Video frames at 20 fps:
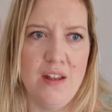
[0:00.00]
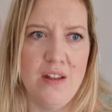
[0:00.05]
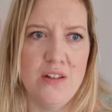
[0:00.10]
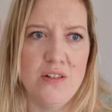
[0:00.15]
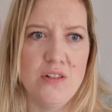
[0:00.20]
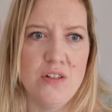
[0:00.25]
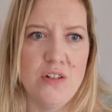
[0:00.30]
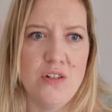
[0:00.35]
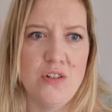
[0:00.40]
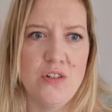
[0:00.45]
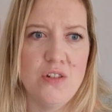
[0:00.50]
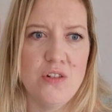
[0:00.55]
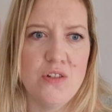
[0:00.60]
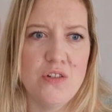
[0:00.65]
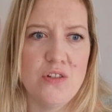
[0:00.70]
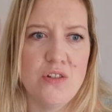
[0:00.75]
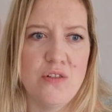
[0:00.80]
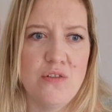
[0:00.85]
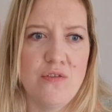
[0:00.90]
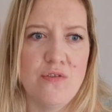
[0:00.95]
So
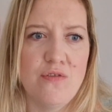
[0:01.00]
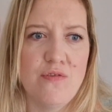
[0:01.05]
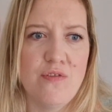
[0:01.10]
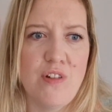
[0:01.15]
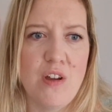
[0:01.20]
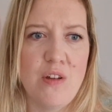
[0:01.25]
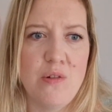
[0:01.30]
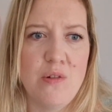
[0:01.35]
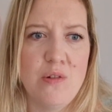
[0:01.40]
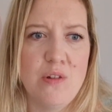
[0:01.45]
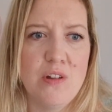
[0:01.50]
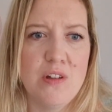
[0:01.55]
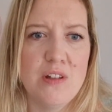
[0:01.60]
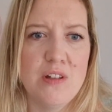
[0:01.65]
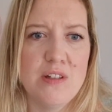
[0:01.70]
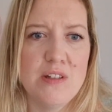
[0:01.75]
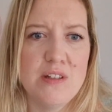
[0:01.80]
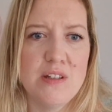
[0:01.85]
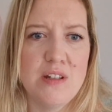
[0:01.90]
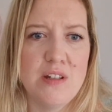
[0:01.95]
just
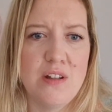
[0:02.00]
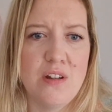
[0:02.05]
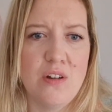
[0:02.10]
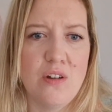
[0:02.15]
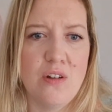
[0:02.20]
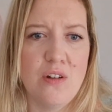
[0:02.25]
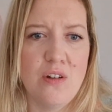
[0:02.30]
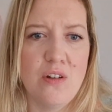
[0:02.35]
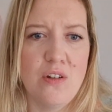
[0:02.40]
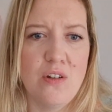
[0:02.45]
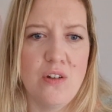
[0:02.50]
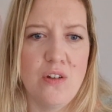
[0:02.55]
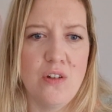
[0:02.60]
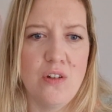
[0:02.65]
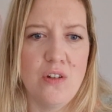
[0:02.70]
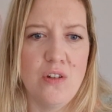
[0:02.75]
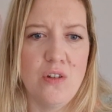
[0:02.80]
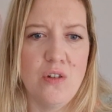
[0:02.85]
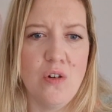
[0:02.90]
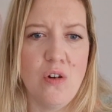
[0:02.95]
focus
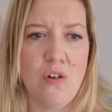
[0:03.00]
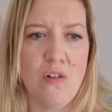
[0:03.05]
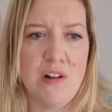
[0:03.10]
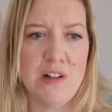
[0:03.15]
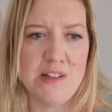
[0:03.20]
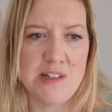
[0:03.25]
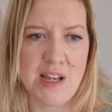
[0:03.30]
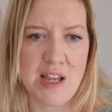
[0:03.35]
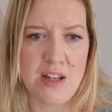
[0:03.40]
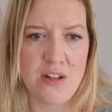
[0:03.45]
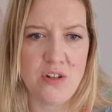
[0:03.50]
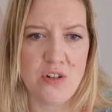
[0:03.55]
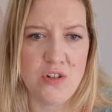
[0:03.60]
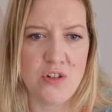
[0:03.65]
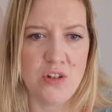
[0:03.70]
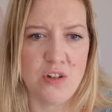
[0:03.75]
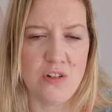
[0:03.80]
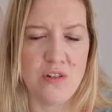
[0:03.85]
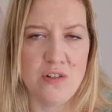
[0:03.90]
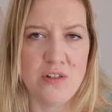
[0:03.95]
your
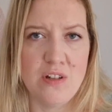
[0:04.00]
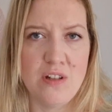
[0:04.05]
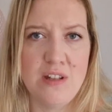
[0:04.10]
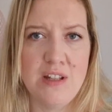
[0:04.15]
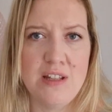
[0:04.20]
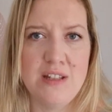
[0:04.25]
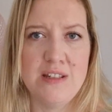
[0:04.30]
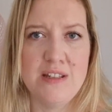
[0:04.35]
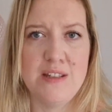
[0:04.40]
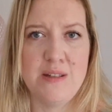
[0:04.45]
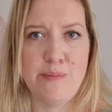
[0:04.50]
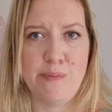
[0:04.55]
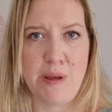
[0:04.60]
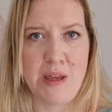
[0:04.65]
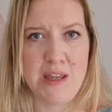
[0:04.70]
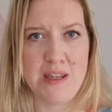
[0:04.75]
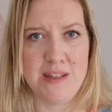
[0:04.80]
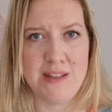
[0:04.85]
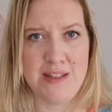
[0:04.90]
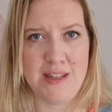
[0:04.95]
attention to this
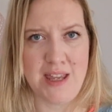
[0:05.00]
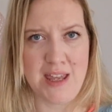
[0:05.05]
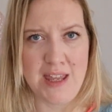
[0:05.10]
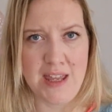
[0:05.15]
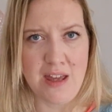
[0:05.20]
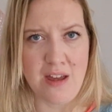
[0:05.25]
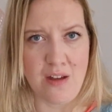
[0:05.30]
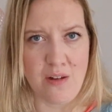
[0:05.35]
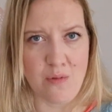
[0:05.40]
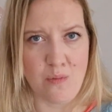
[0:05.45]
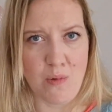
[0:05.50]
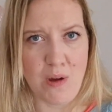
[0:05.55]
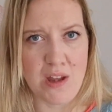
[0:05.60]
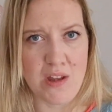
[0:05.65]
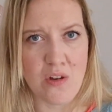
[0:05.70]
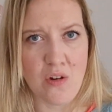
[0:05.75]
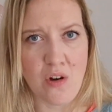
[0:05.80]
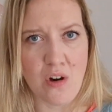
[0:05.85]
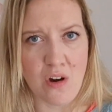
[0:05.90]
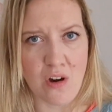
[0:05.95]
space here where
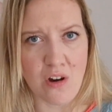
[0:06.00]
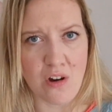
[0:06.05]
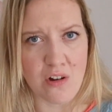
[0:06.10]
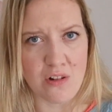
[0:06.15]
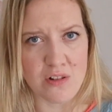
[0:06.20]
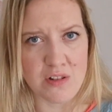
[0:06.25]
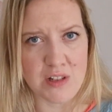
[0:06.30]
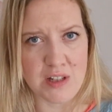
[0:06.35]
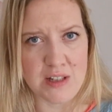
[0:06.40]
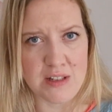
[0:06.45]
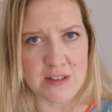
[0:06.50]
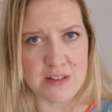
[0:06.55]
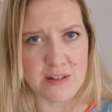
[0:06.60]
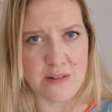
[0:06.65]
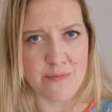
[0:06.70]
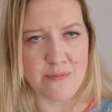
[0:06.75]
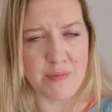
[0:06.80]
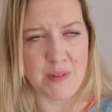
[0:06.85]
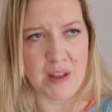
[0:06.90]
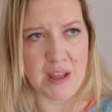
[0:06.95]
your heart is.
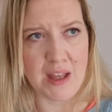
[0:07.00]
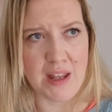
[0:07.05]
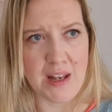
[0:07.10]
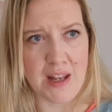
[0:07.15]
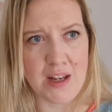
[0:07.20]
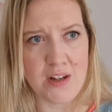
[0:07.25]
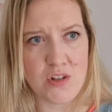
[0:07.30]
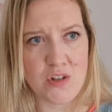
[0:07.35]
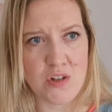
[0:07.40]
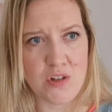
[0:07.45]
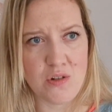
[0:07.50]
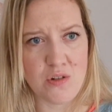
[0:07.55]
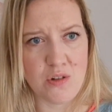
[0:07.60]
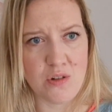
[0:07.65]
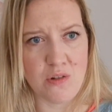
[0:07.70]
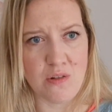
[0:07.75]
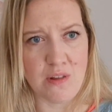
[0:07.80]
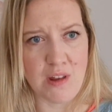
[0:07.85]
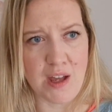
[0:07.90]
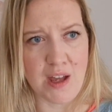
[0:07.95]
And as you
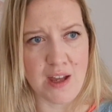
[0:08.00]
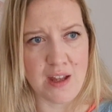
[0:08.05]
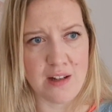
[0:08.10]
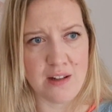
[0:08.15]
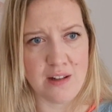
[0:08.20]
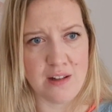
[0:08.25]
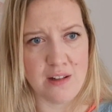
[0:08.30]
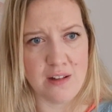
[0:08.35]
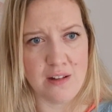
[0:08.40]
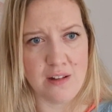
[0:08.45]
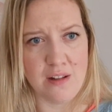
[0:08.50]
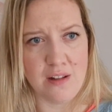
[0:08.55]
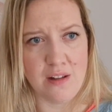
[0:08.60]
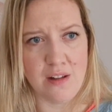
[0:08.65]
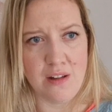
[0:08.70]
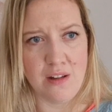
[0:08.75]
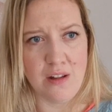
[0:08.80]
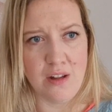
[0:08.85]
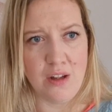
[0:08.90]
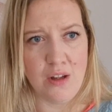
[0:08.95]
do that,
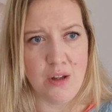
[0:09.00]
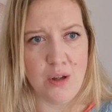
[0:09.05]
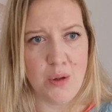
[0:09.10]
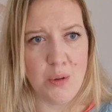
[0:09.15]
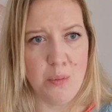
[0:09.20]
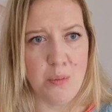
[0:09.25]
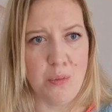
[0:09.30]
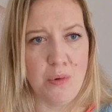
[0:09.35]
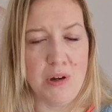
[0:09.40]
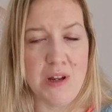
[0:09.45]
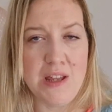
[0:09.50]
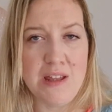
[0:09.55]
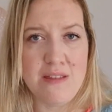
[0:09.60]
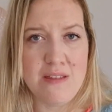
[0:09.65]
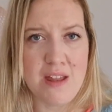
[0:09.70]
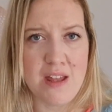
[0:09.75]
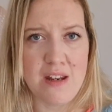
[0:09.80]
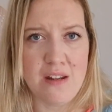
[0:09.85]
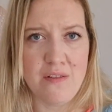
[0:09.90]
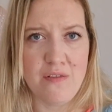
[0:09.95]
breathe
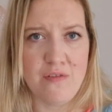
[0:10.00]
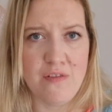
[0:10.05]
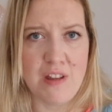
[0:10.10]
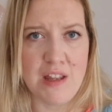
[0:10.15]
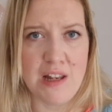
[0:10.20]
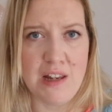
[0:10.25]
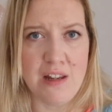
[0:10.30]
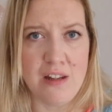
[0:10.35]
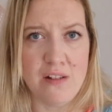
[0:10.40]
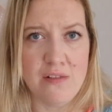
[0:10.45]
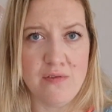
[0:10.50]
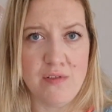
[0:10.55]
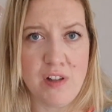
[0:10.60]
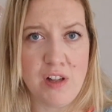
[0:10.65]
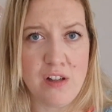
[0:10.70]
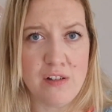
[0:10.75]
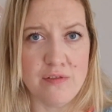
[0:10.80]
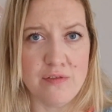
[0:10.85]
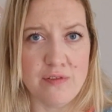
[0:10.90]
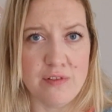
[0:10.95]
in a feeling of
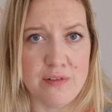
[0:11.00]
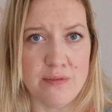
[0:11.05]
love.